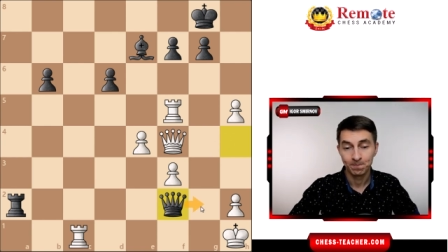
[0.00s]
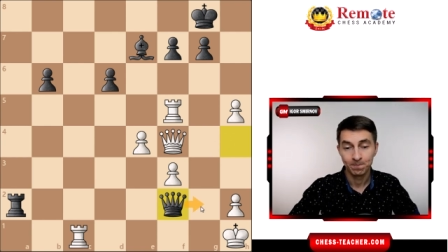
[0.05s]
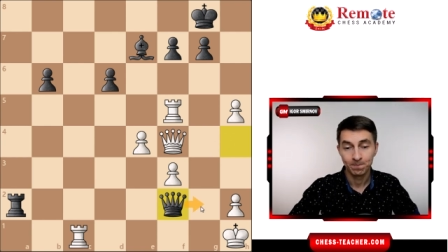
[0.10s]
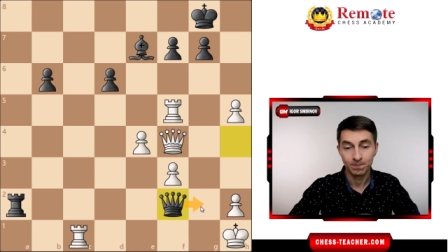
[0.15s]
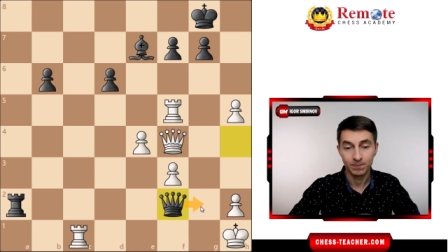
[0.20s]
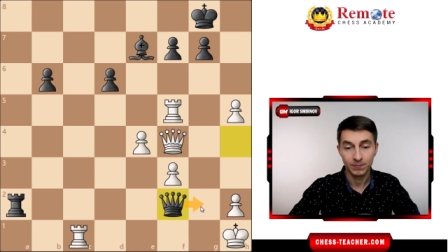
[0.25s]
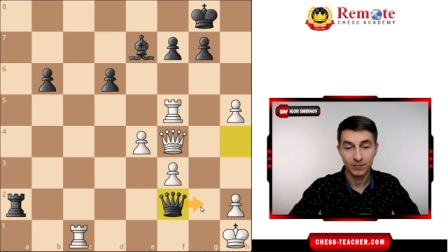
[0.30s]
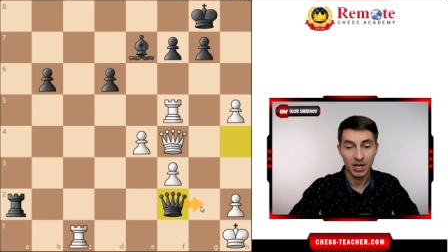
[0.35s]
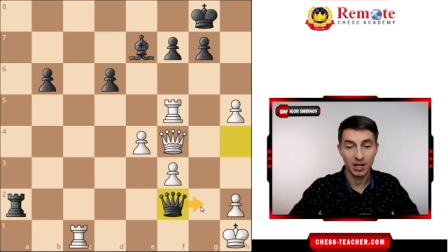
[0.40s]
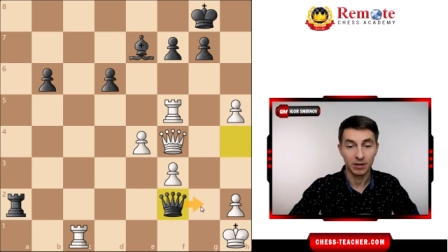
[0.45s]

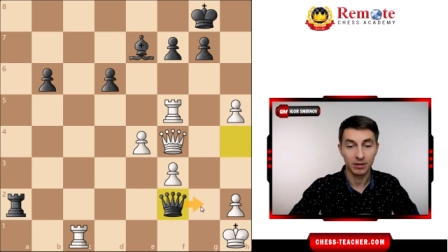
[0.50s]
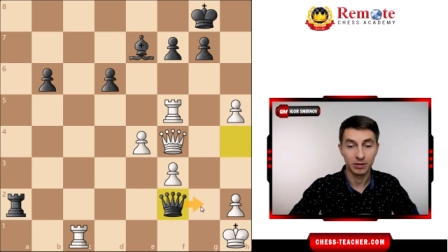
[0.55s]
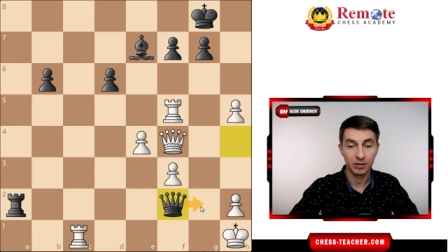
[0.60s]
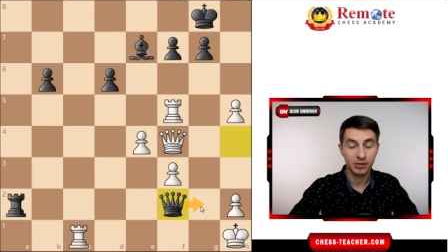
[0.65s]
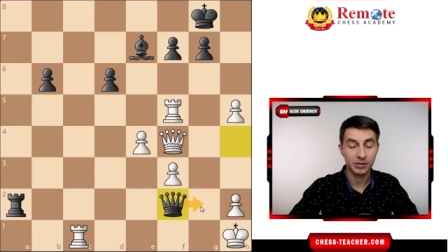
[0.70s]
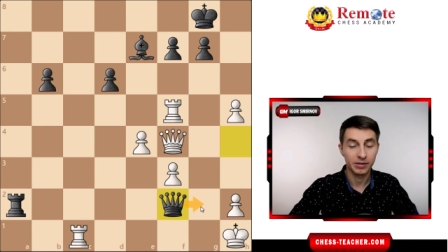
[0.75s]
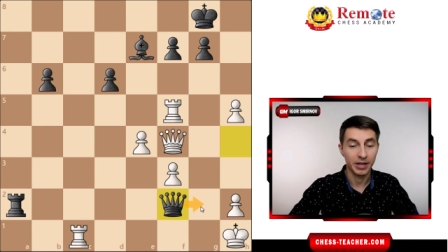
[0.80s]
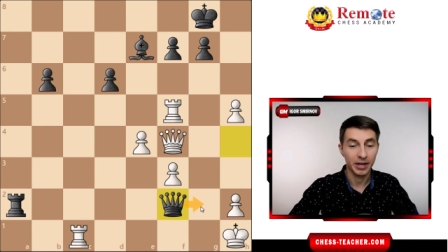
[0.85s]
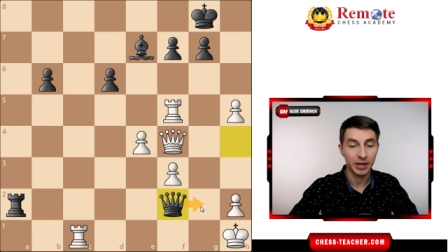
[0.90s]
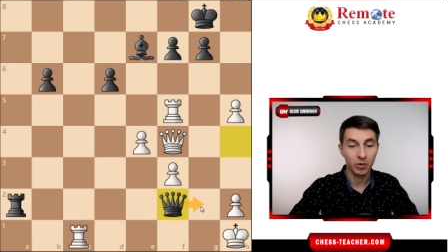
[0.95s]
Now, it
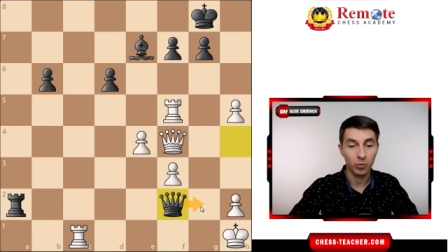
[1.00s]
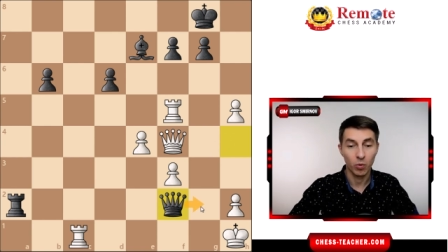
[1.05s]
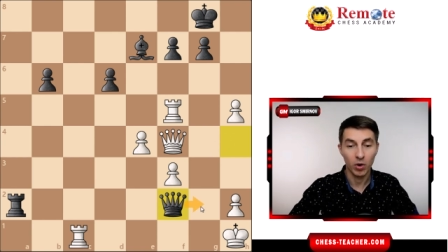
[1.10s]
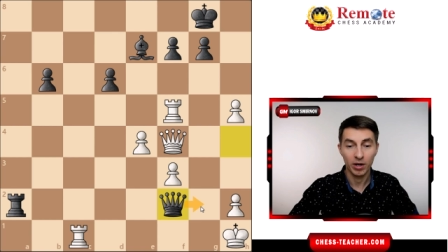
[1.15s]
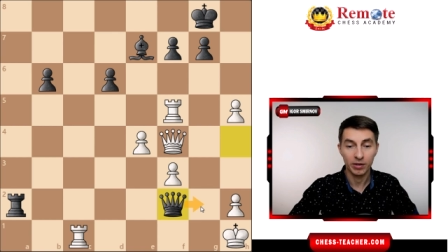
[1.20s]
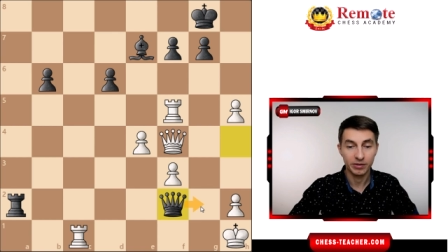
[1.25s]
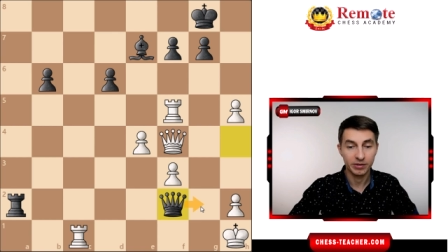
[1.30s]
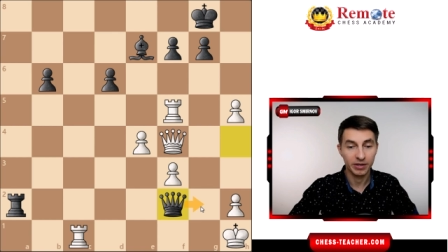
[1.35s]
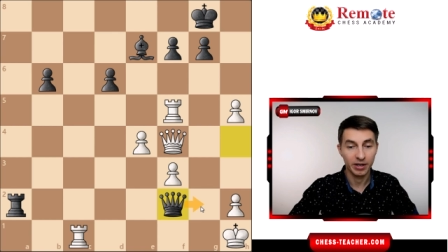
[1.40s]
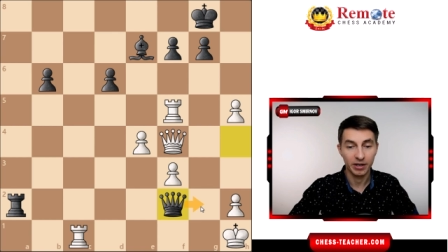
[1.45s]
looks like
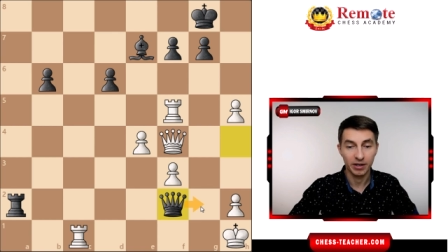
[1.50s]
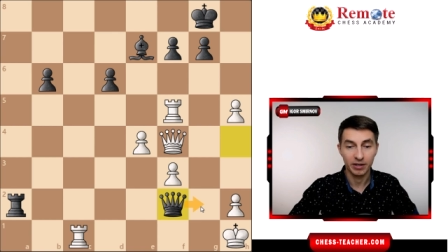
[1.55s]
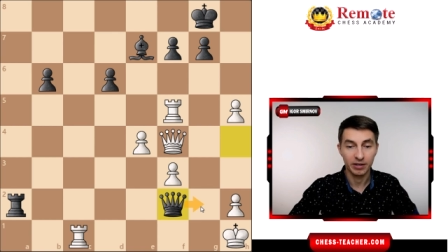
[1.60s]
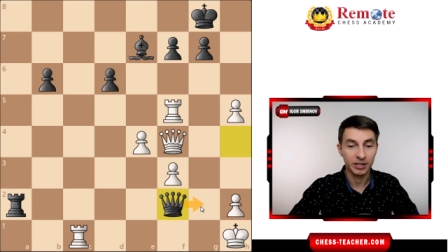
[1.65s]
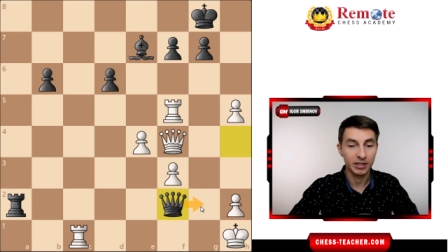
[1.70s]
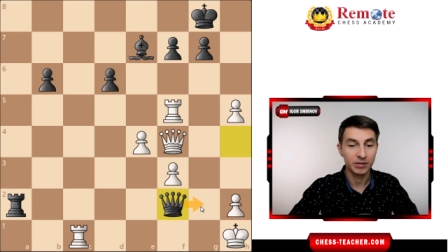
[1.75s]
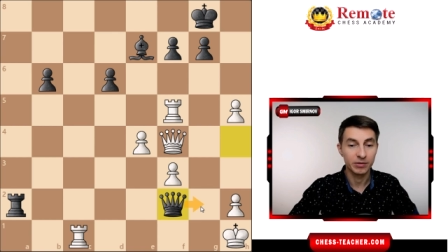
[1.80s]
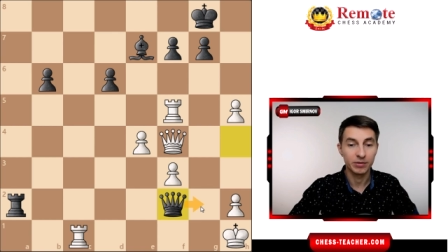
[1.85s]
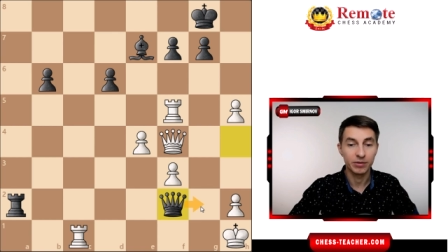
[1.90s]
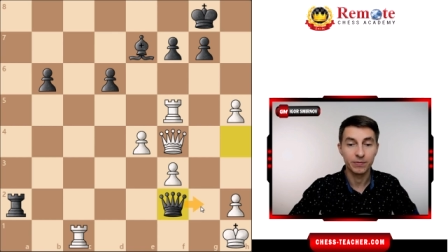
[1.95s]
white's gonna
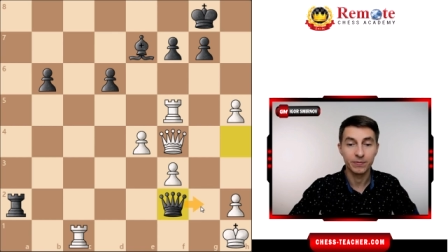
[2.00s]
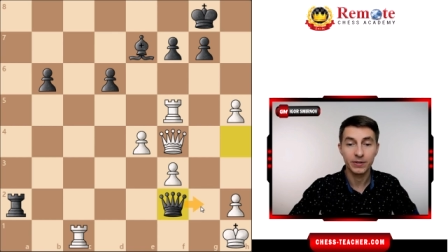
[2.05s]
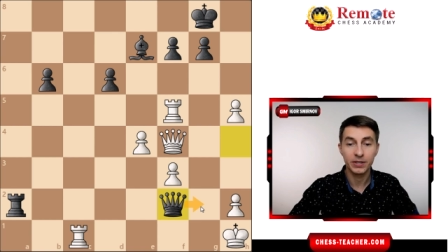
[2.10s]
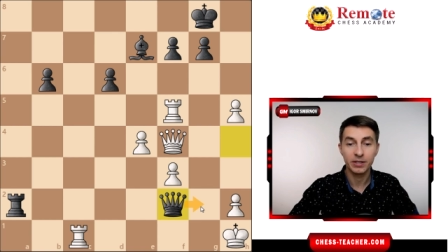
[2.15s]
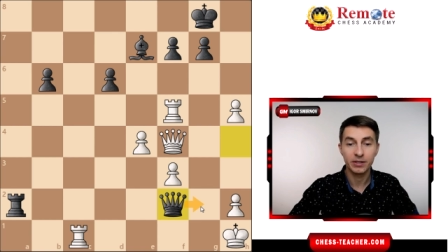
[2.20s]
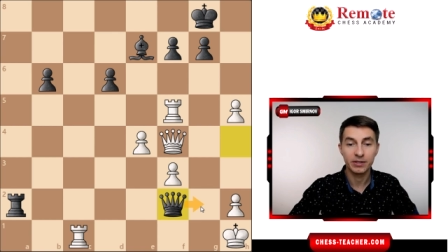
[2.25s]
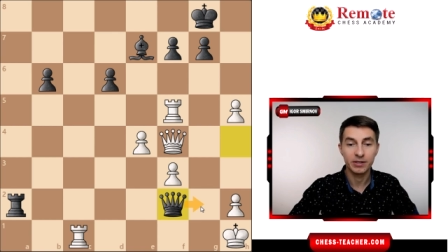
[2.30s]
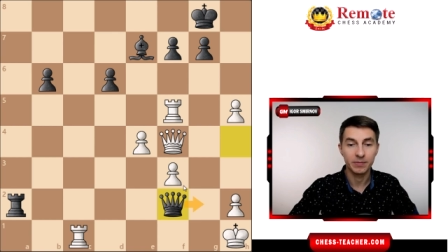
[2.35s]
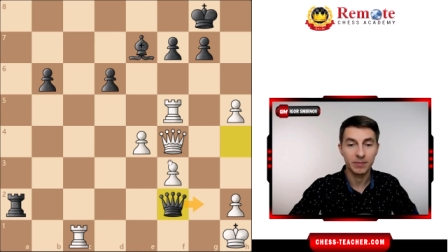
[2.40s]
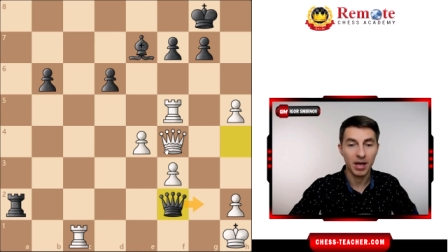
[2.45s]
need to defend
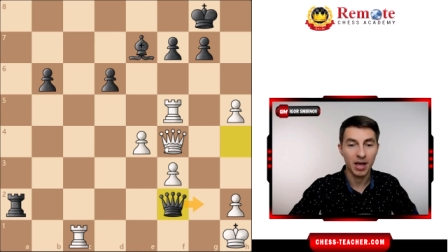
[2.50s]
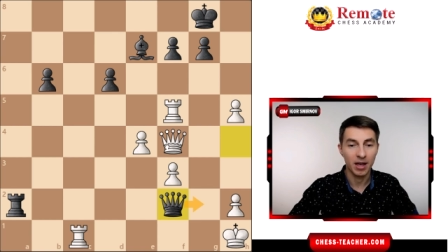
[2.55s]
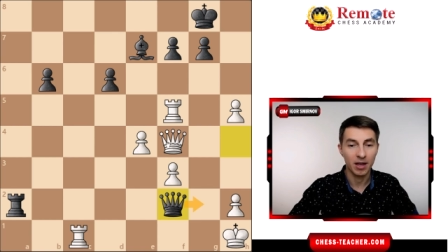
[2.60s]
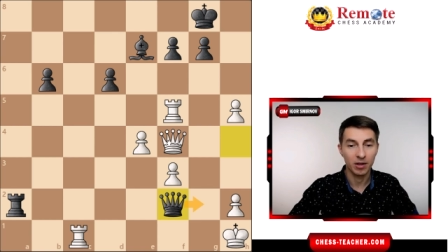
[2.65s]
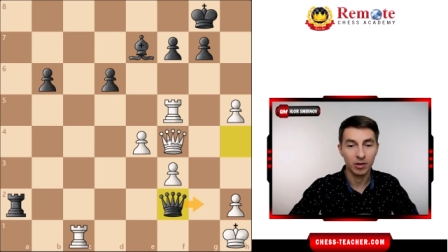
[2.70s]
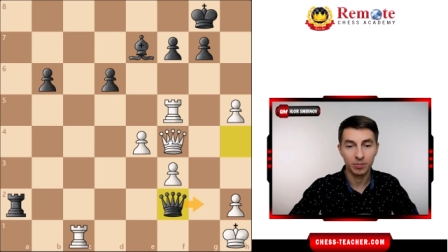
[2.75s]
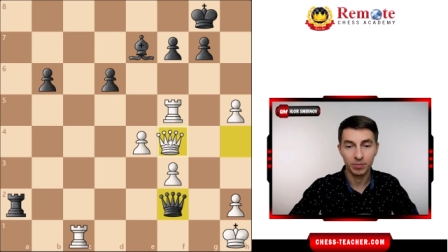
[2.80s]
it somehow,